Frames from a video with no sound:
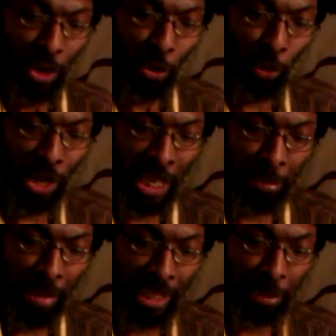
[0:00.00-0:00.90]
We
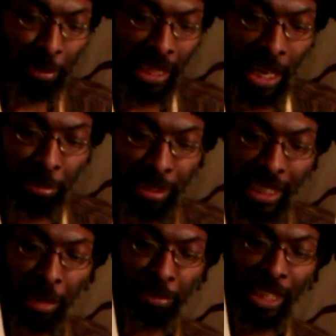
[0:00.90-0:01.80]
must become
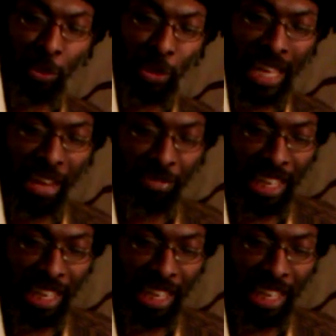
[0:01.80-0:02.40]
something we have